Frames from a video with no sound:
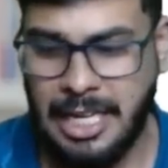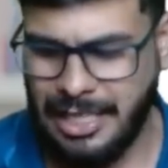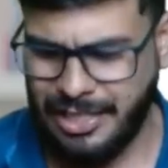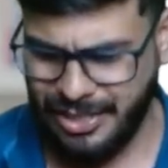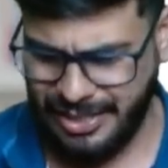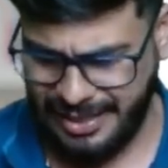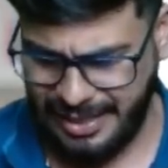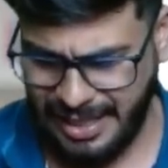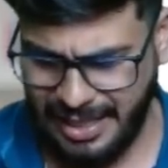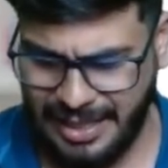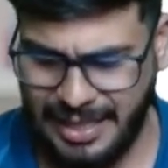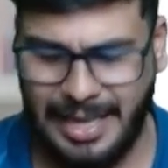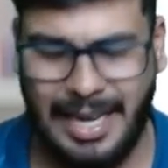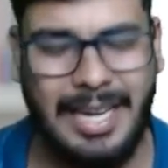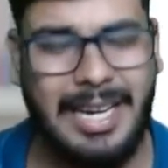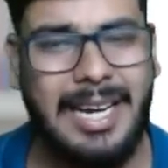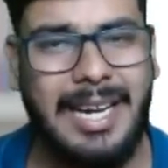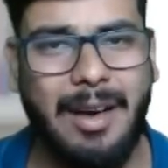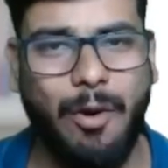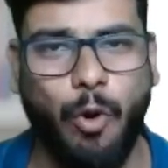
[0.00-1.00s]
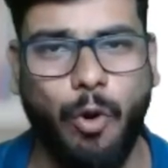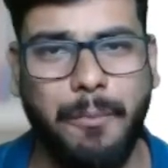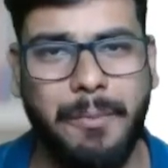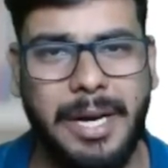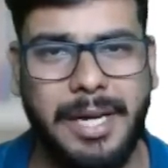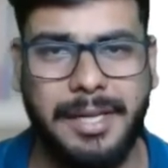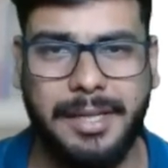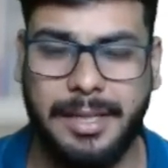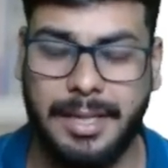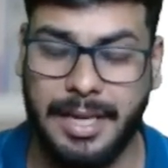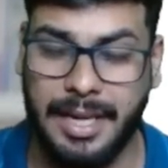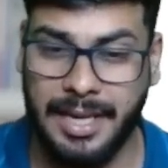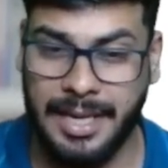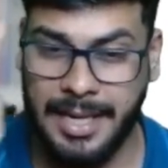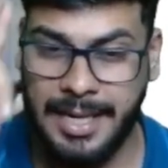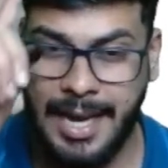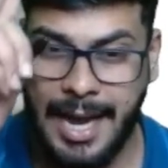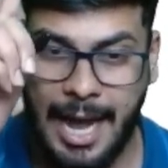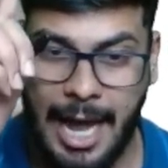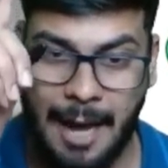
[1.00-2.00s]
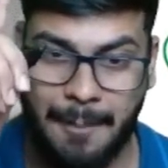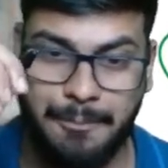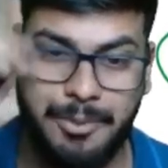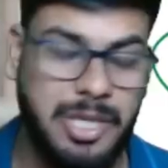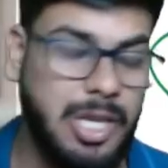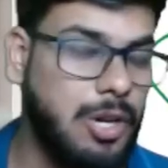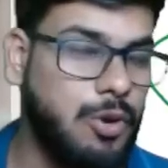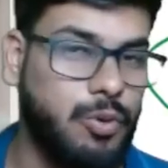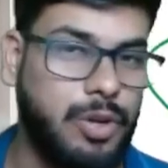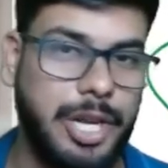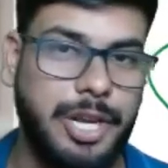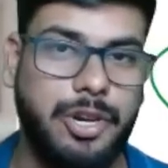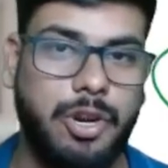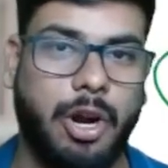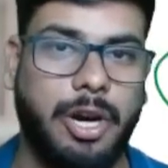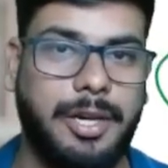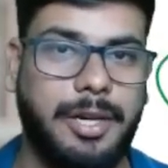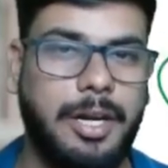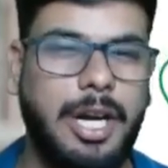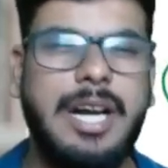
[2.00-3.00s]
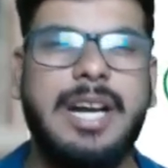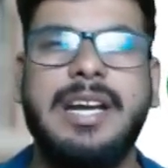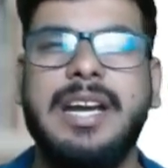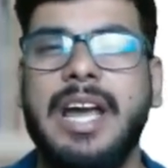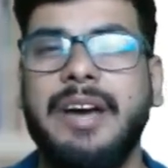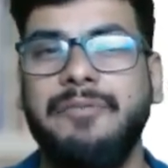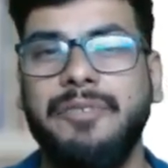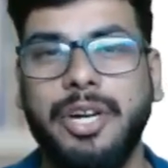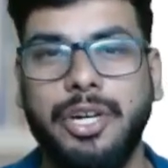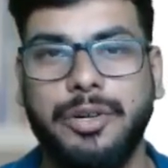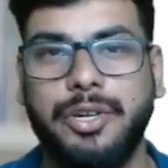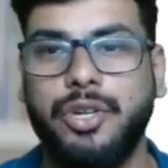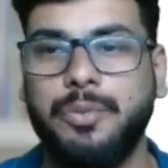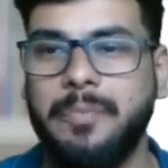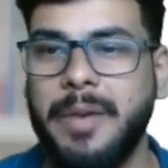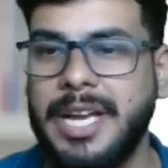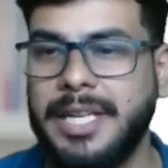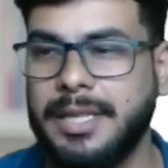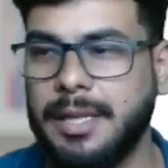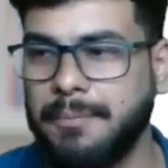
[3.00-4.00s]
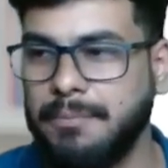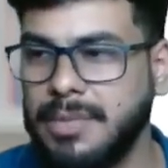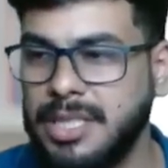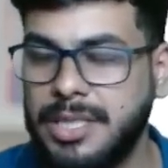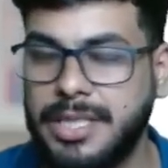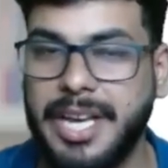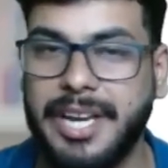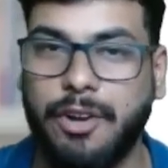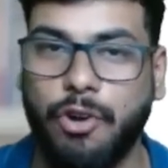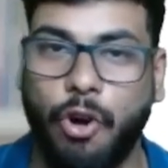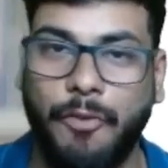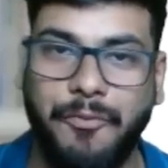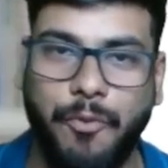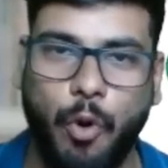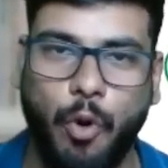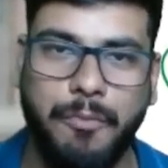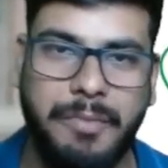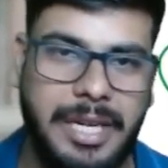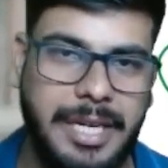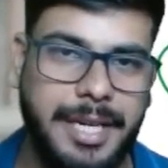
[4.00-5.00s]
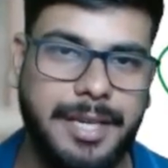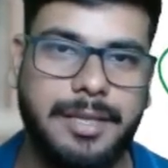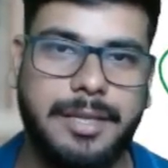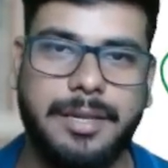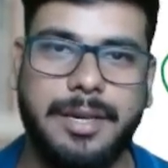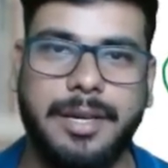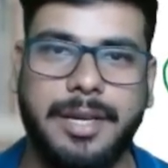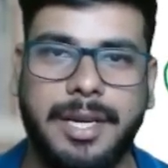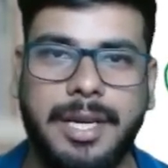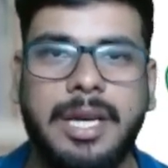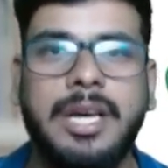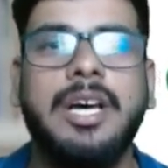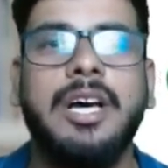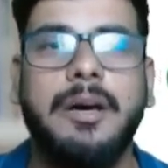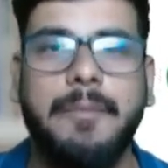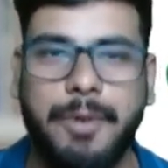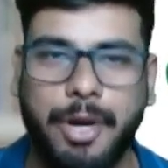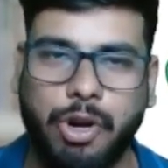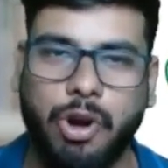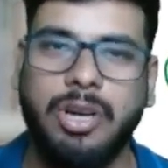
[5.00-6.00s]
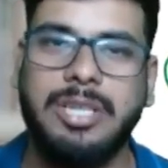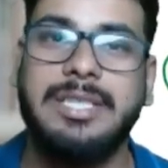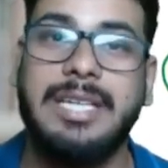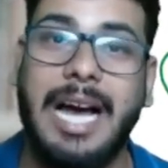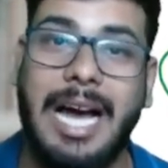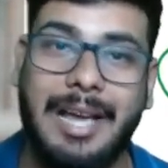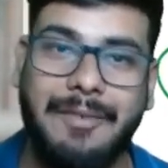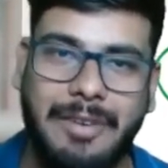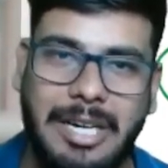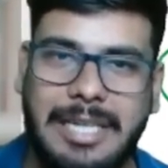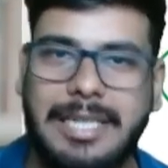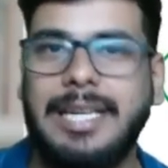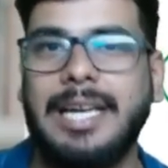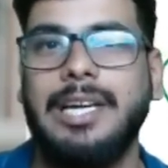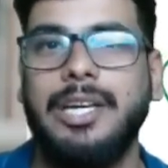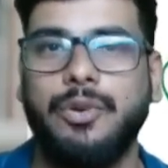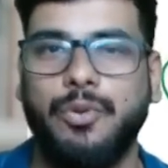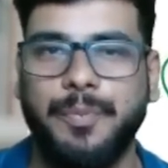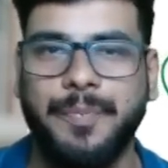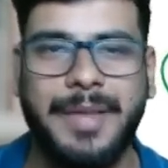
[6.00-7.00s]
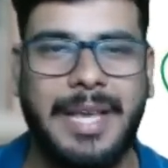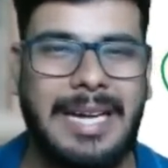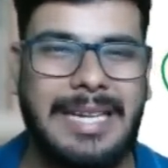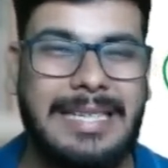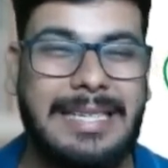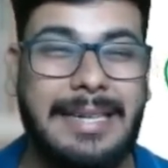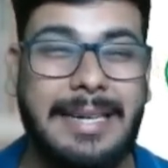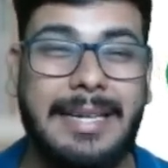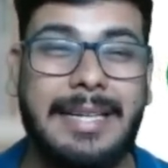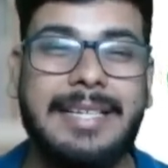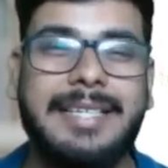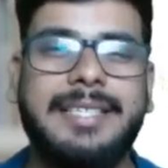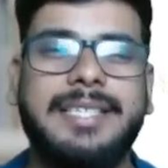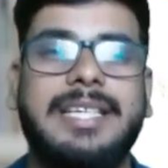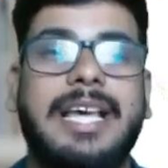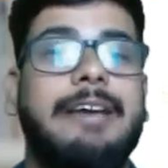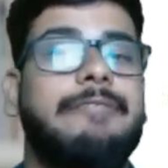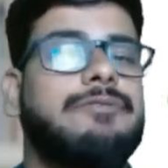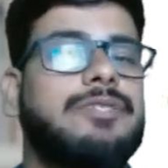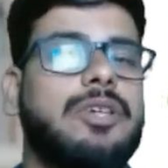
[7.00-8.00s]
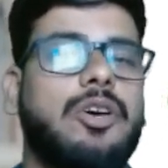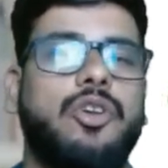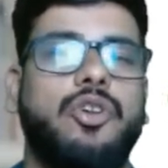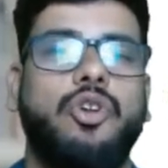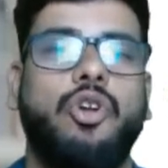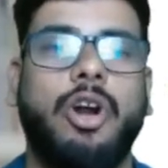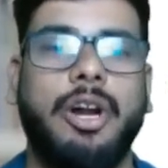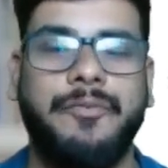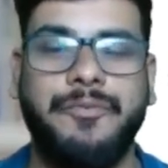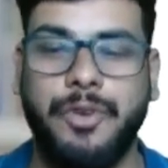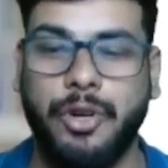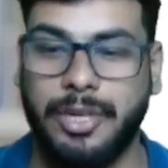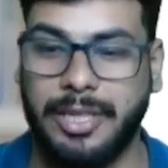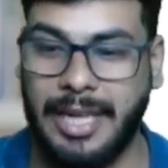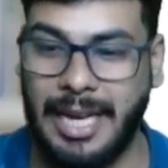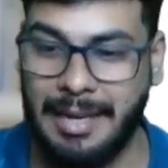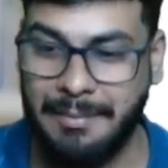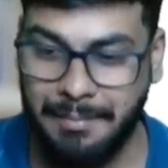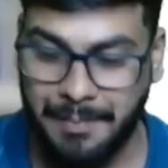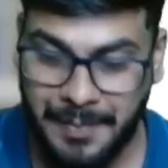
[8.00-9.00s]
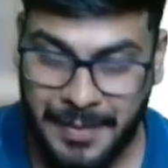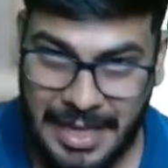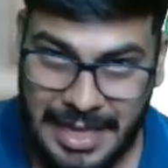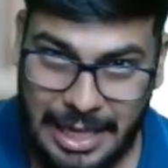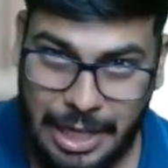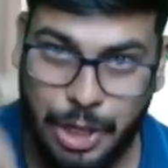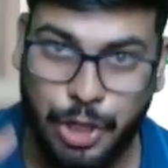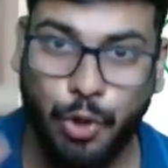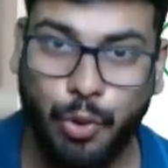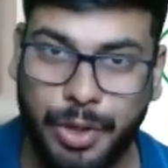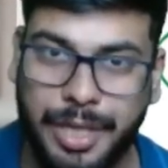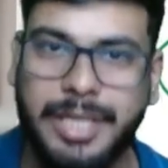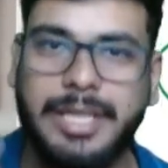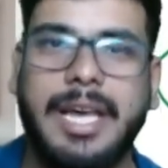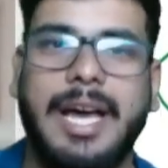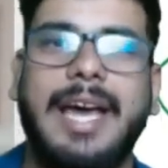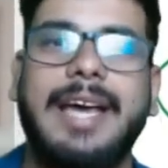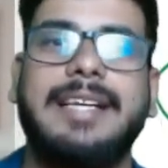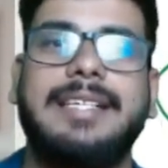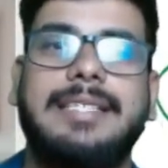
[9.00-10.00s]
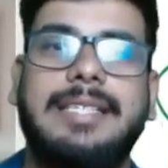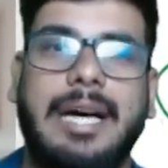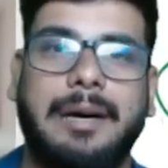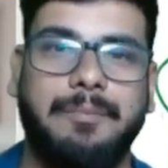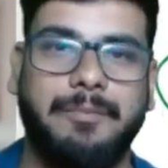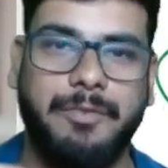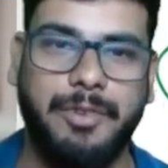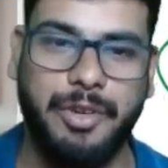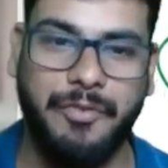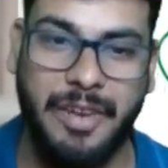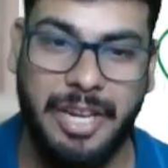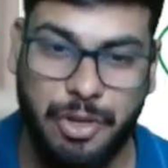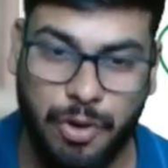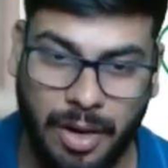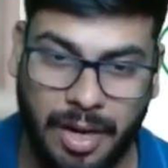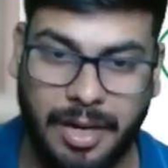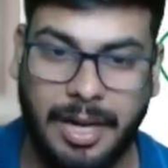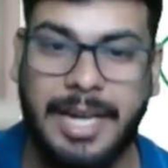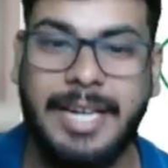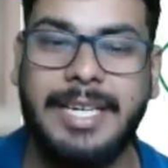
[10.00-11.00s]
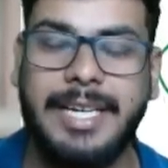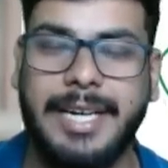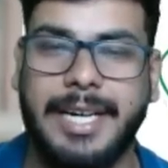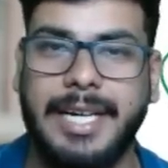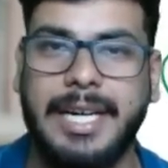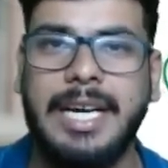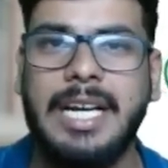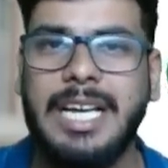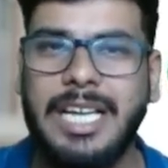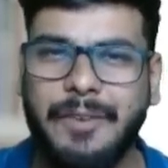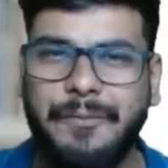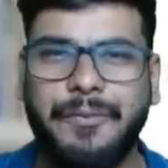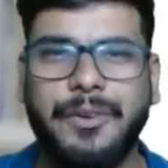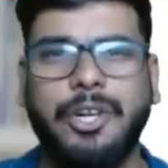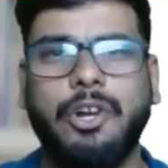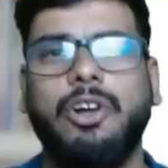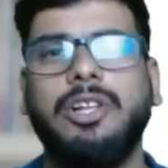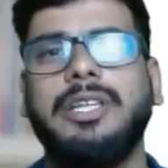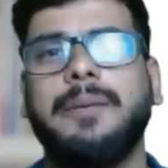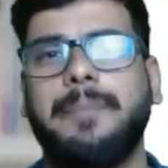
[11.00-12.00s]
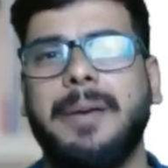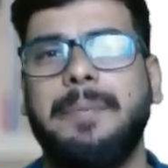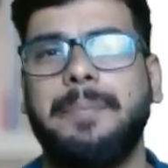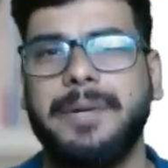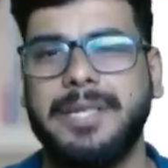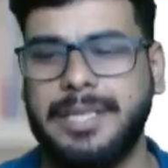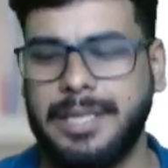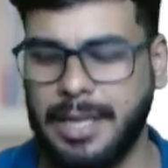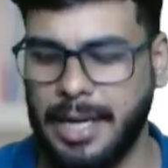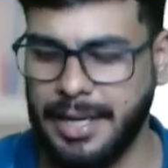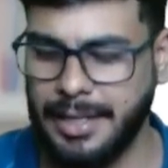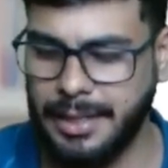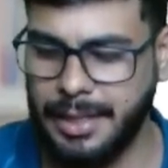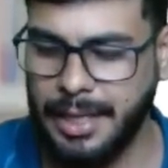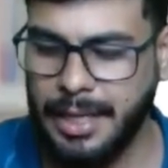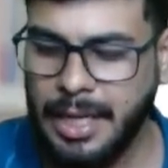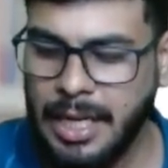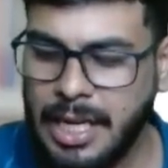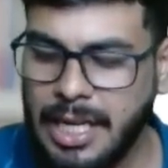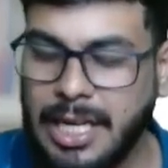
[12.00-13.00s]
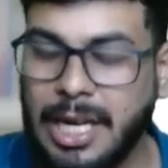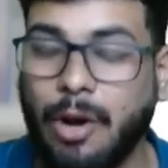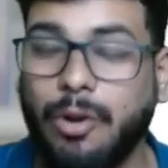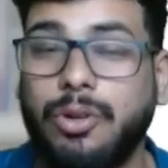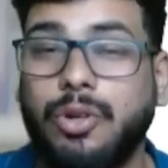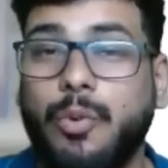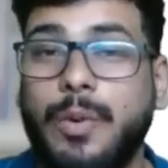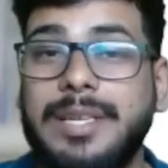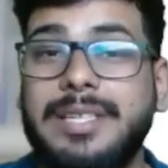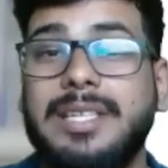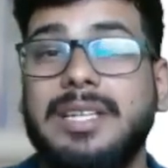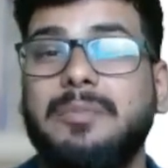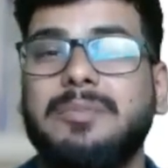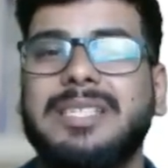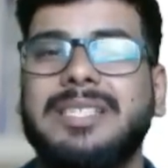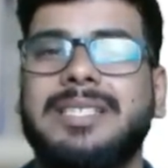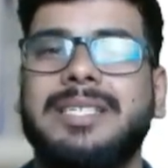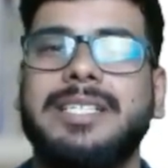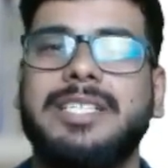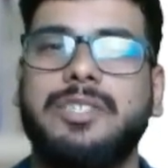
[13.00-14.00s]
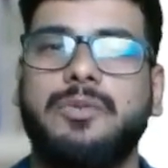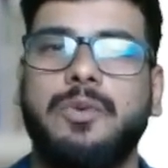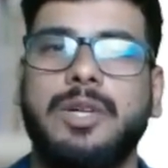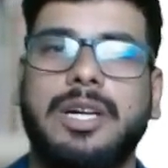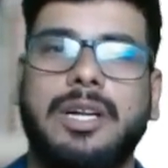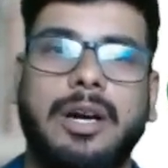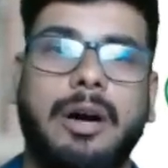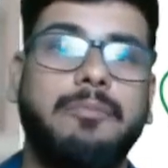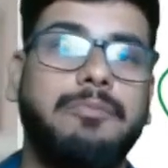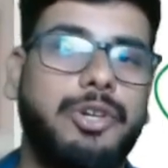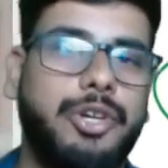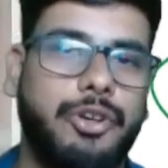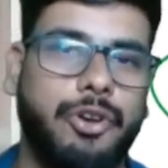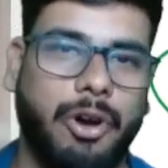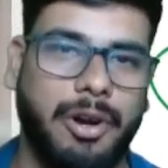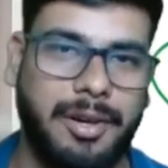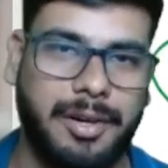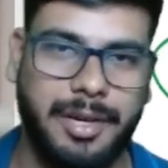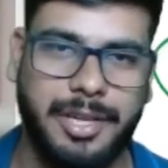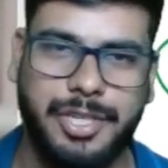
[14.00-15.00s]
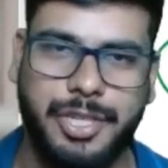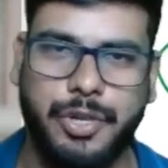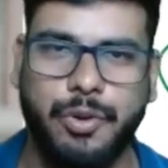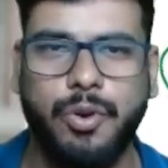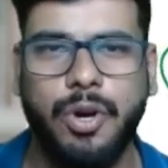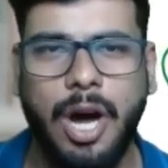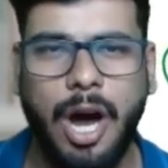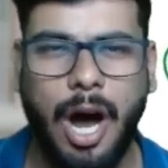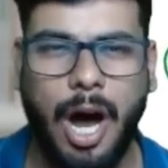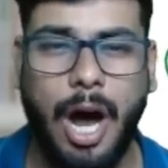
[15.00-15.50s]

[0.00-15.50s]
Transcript: So sir, can I omit theory? Absolutely not. Never make the mistake of omitting theory, because I will tell you, theory saves a lot of your time during the exam when you are writing it. If at all the paper is lengthy, now question number 6 will come to your rescue.